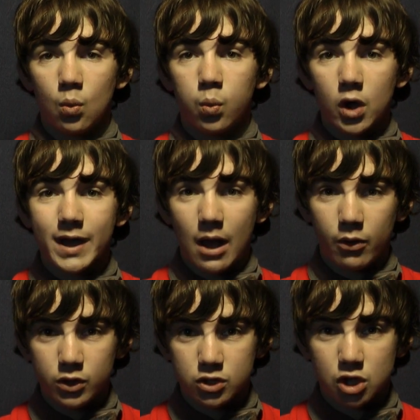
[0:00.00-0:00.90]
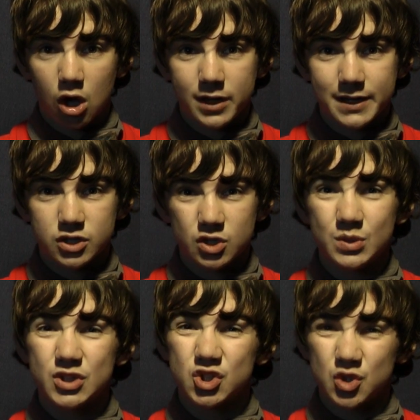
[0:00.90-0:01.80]
Work out who you're talking to,
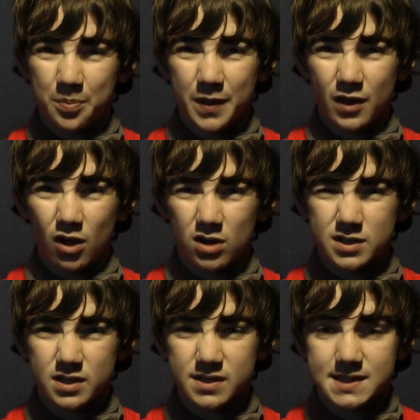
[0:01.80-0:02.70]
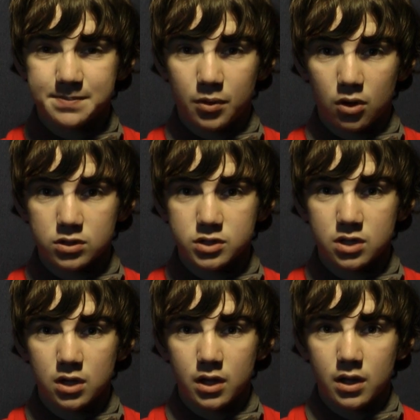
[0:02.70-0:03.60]
which should be the audience, but
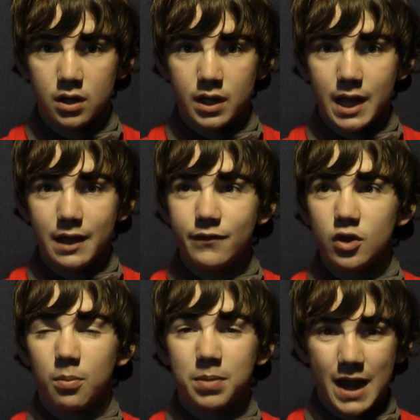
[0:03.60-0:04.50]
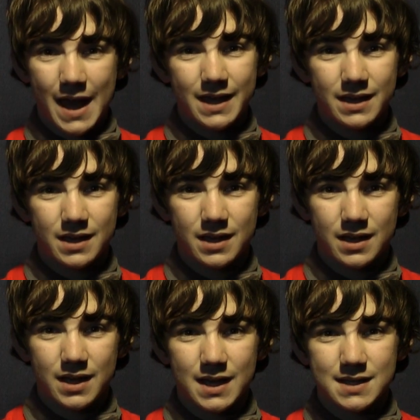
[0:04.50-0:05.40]
if your play
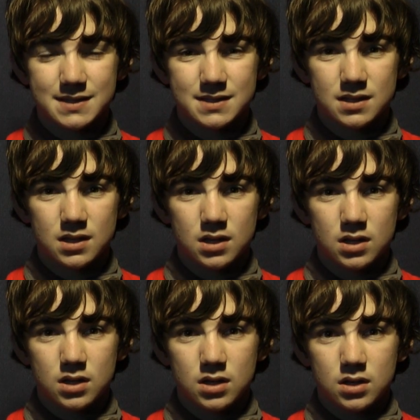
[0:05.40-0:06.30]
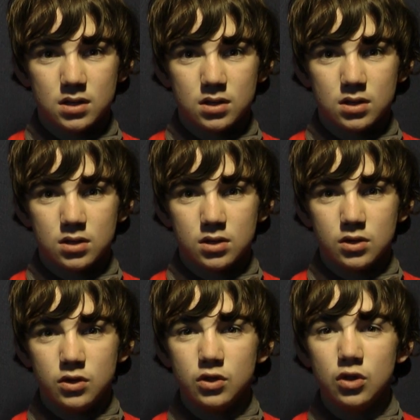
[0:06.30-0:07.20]
is
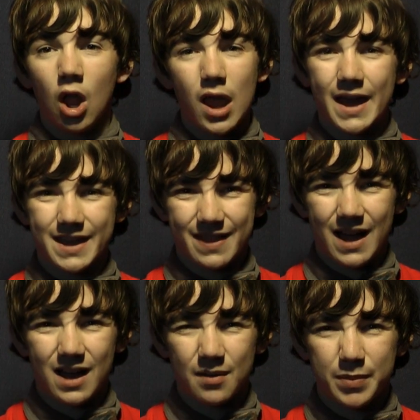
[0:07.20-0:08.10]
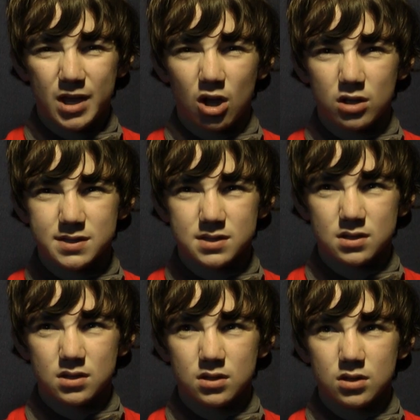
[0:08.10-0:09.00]
not like that, because
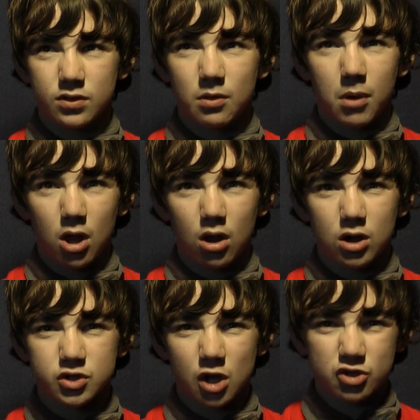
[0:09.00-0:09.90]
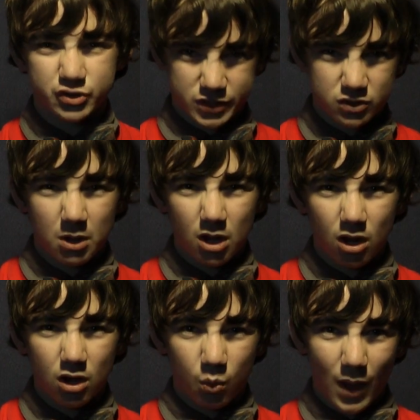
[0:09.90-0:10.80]
the monologue's not a traditional
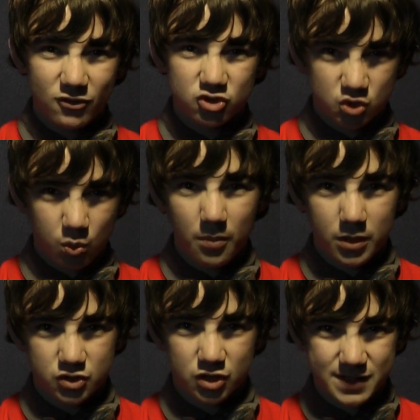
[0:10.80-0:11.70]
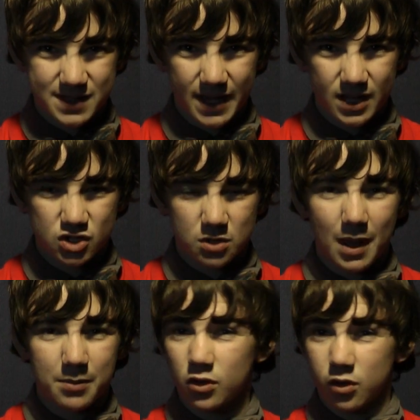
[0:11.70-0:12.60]
monologue where it's just one person on stage, there
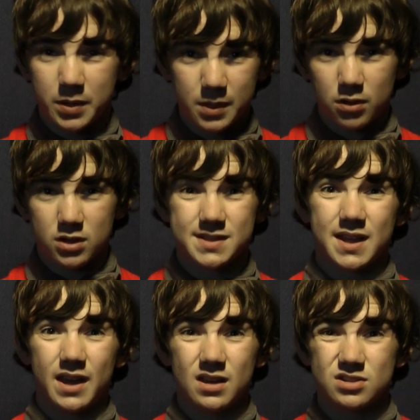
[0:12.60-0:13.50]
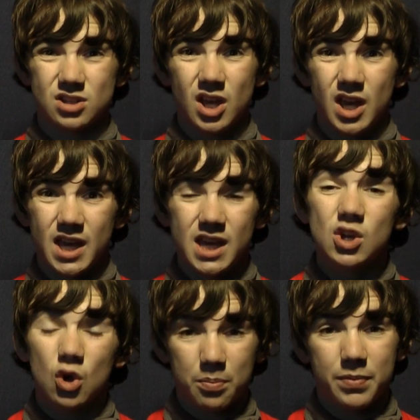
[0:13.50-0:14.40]
might be other people on stage,
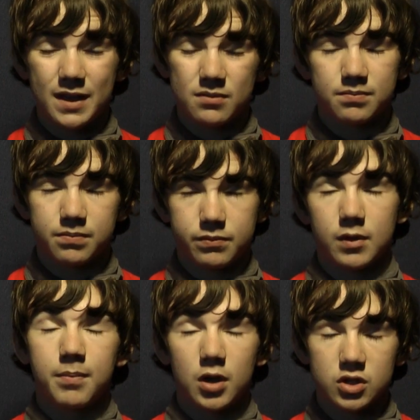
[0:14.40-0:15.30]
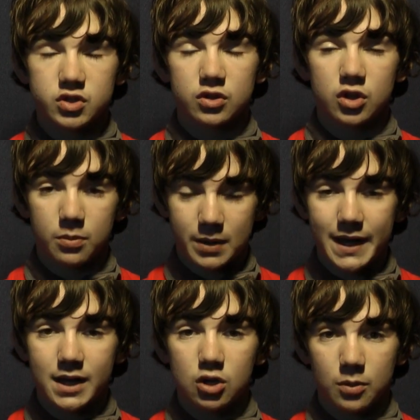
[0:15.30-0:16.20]
the person that you're
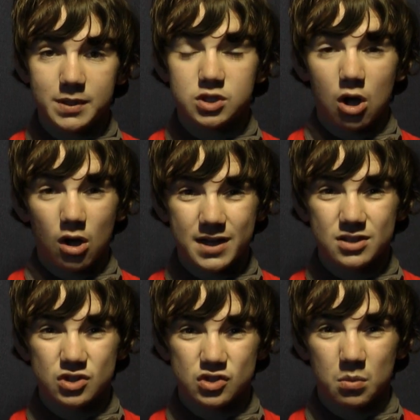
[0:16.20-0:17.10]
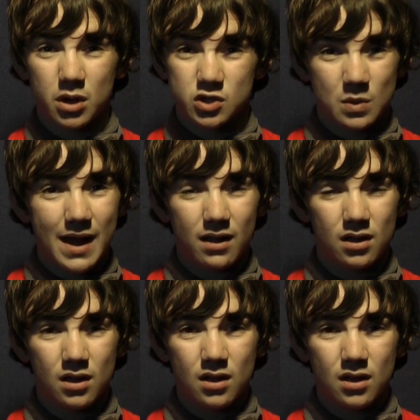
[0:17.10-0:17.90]
playing could be talking to someone as well.